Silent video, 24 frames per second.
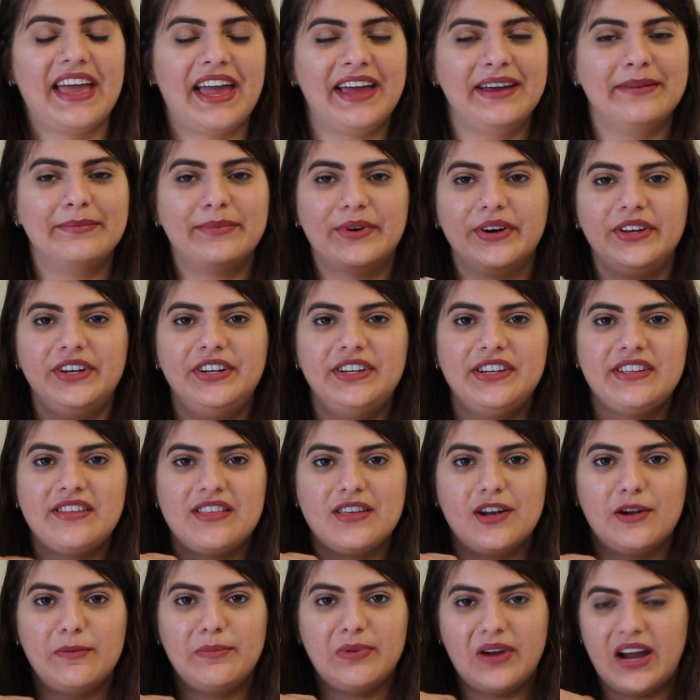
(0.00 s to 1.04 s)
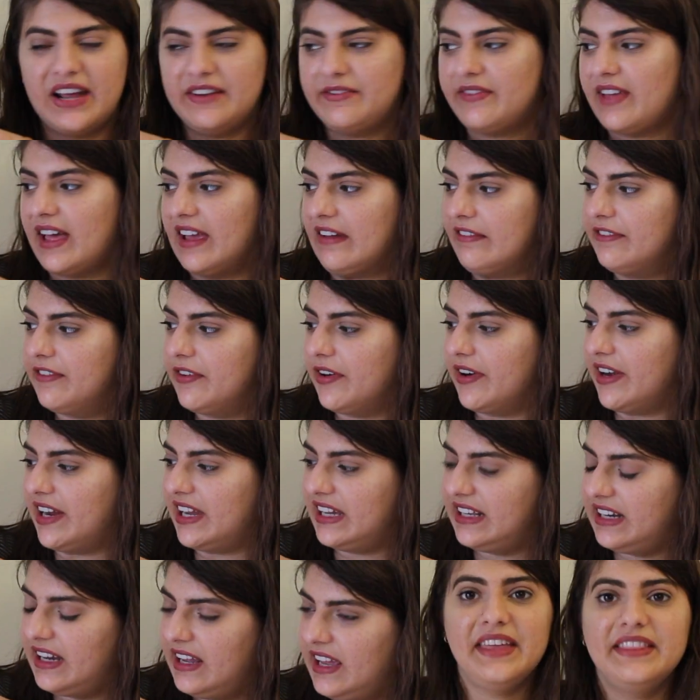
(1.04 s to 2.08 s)
I embroidered a little pride flag for
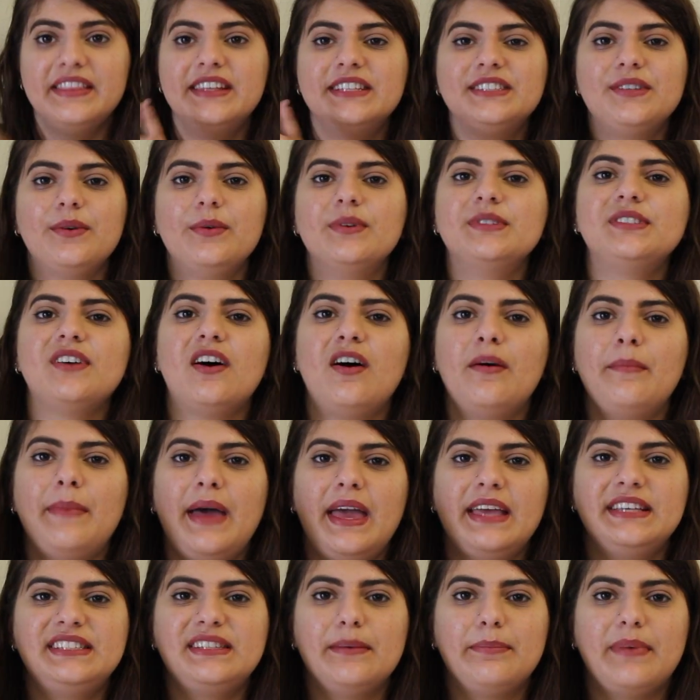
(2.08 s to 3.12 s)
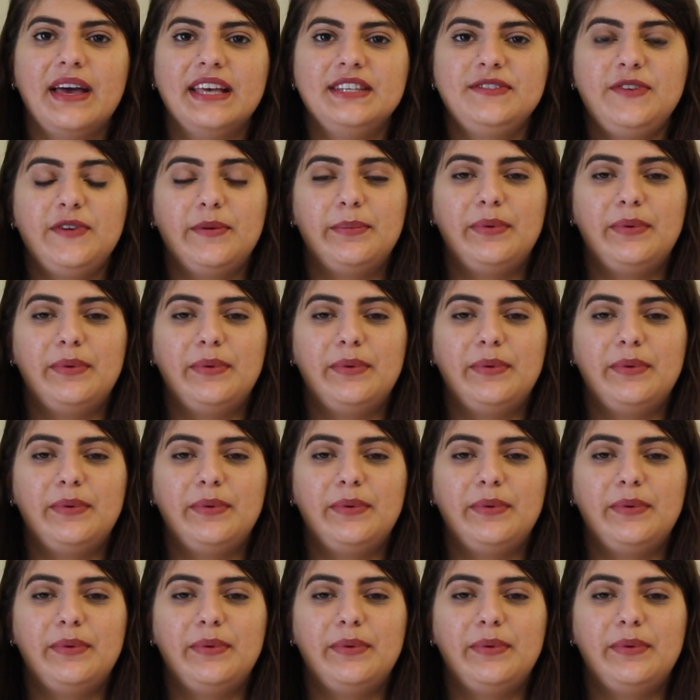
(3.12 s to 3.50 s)
it, and this holds all my supplies for